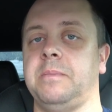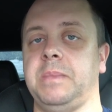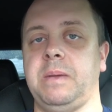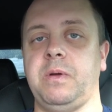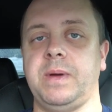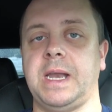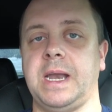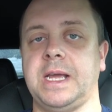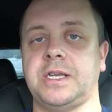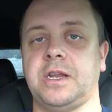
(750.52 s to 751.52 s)
Maybe with the
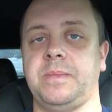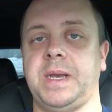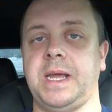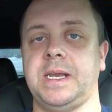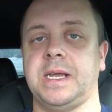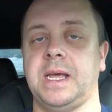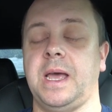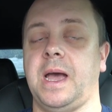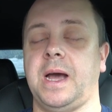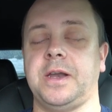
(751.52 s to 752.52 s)
next update.
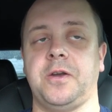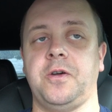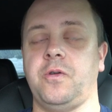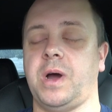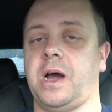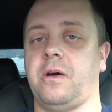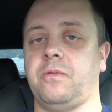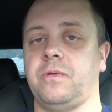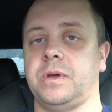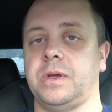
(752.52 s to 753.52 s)
I don't know how